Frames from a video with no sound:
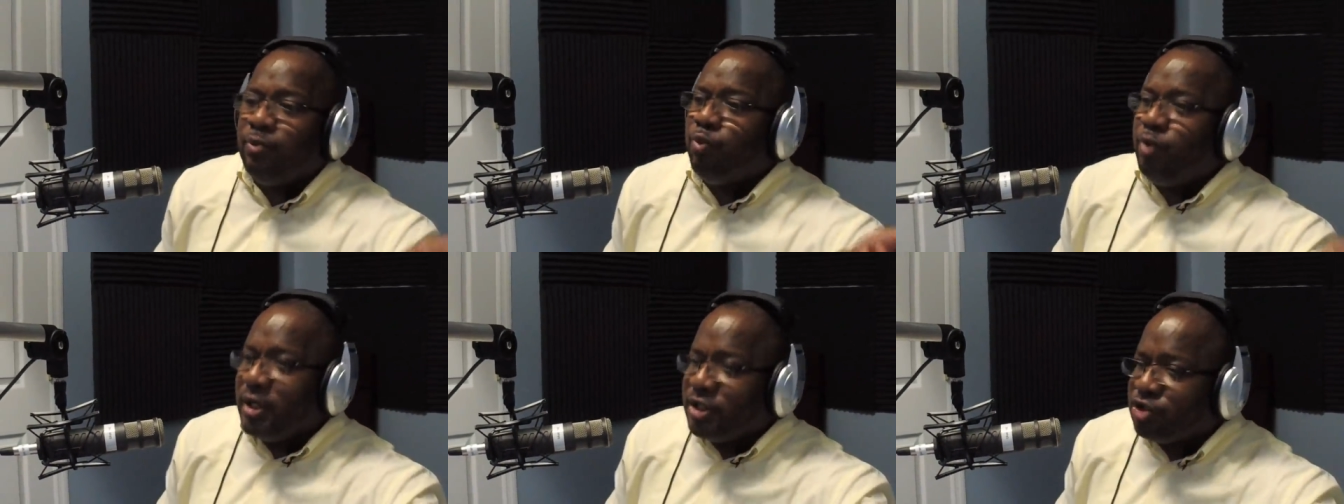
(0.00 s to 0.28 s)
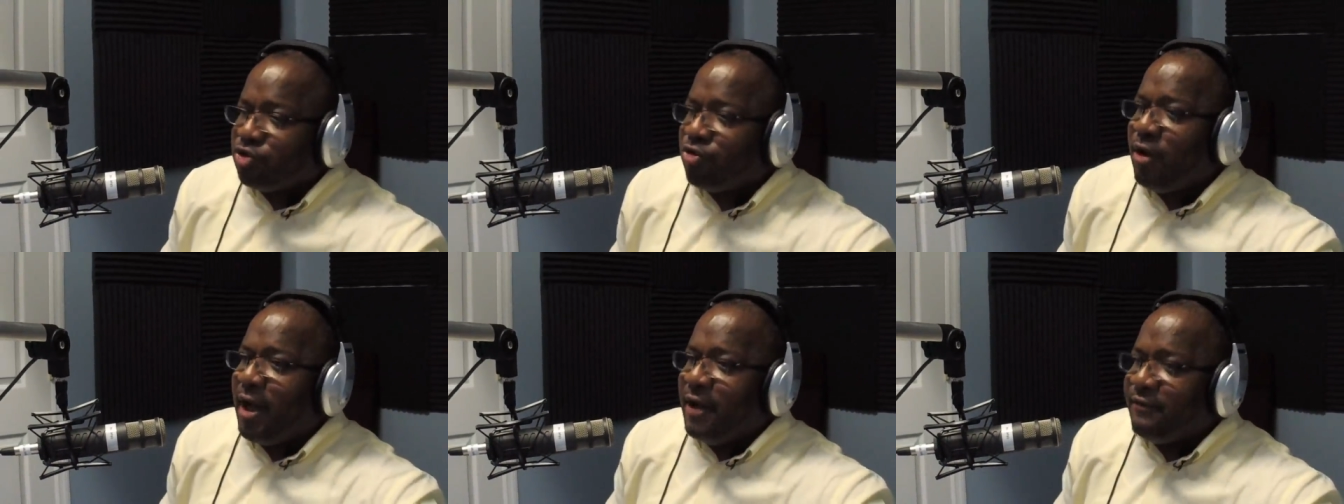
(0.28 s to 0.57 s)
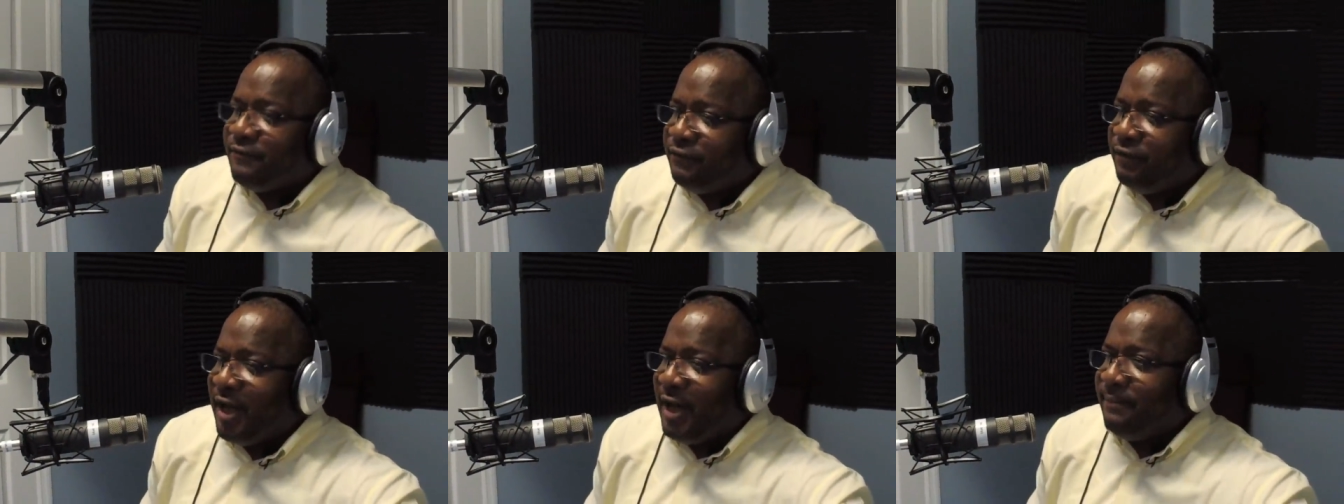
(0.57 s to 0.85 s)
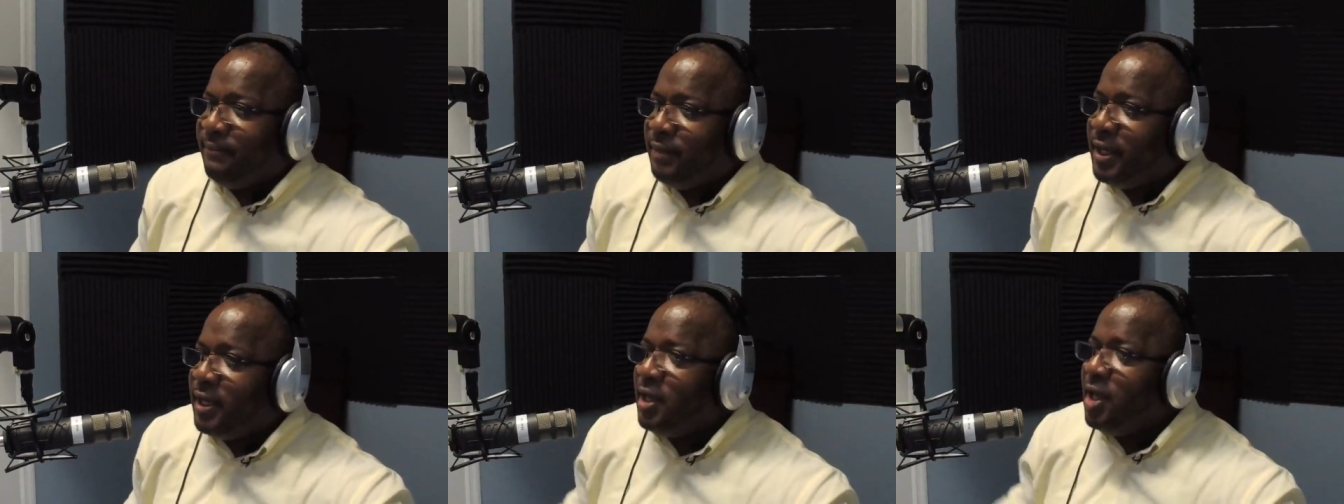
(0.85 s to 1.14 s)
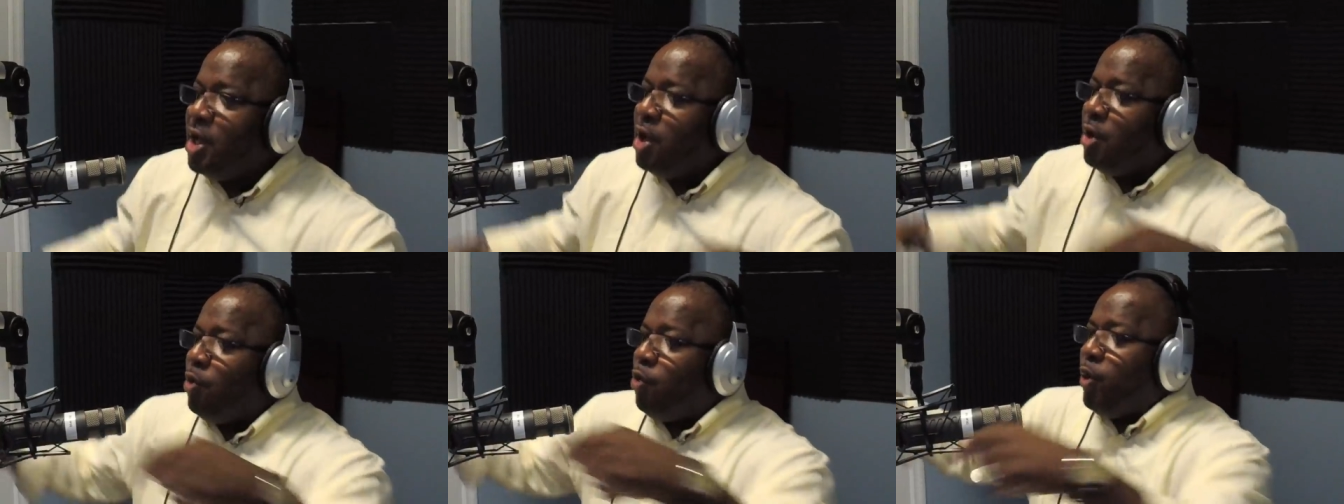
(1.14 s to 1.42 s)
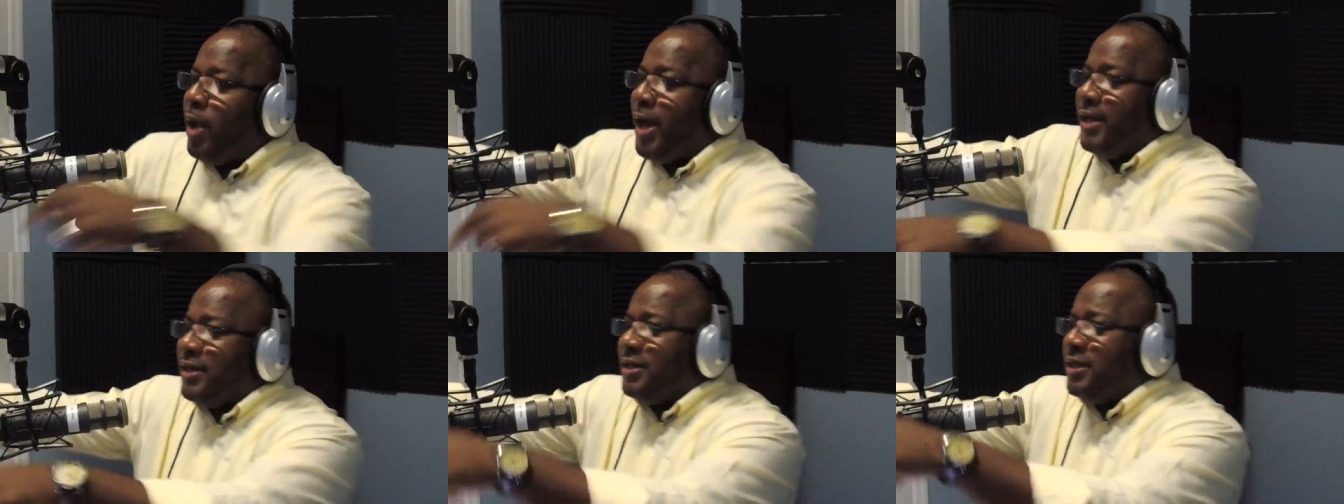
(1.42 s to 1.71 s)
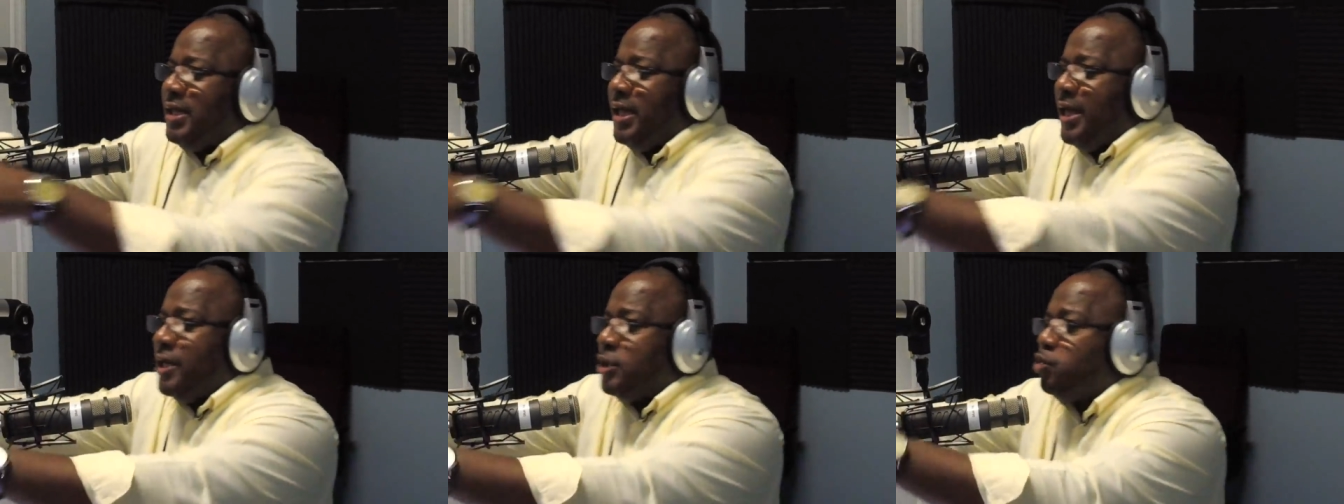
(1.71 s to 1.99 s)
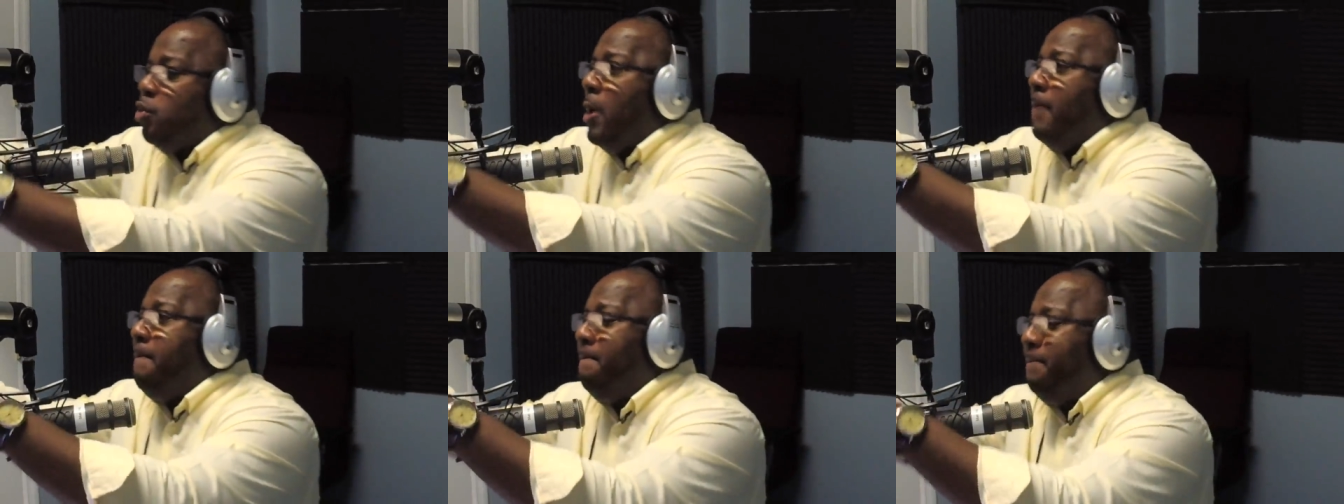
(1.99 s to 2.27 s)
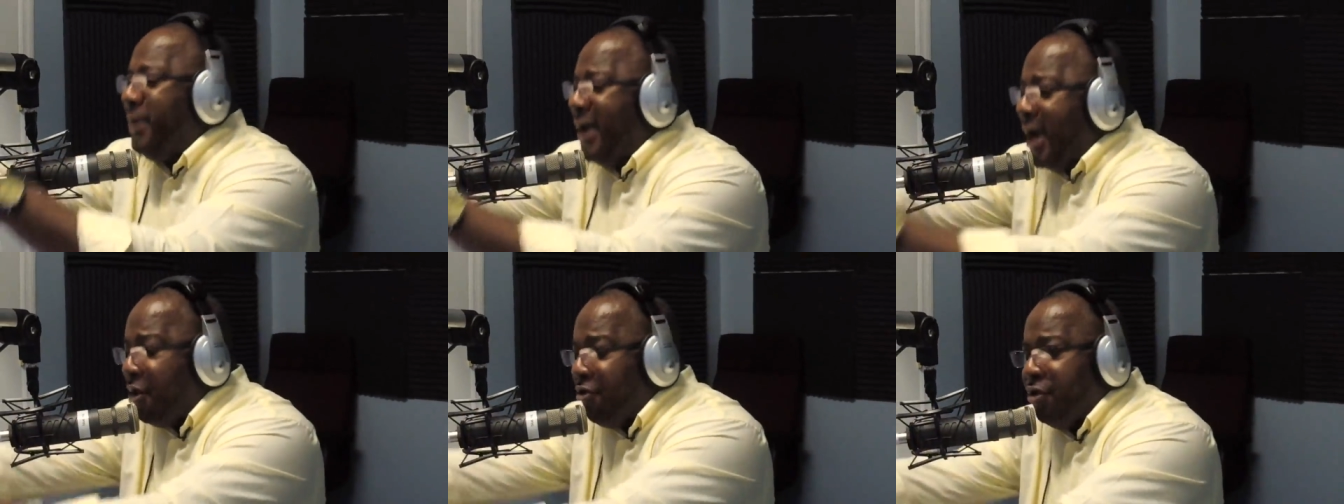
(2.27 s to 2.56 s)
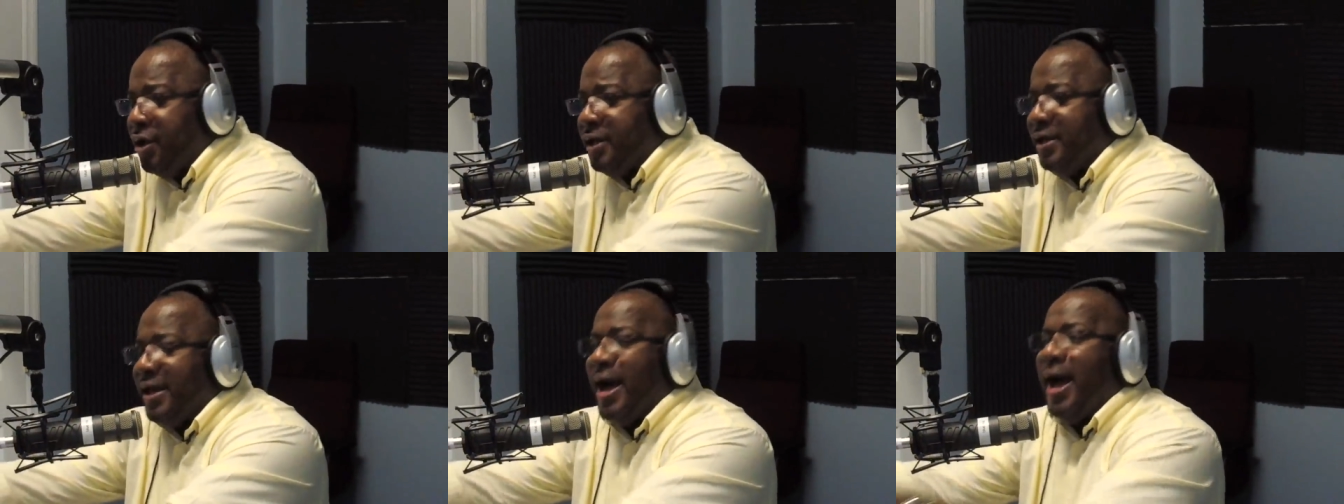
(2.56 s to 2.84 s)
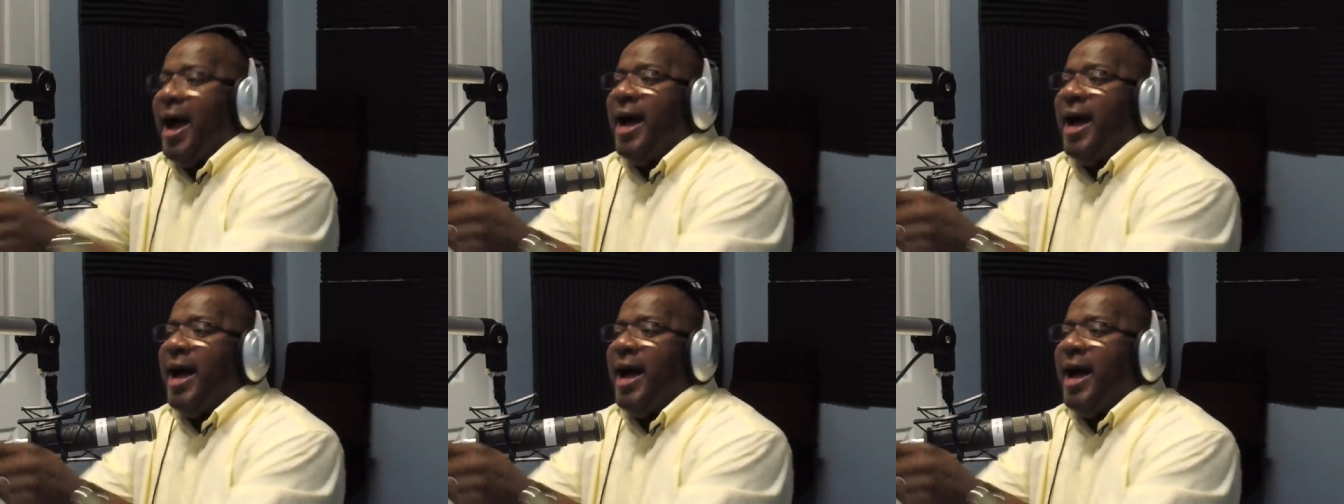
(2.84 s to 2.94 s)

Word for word: witchcraft family when things were buried.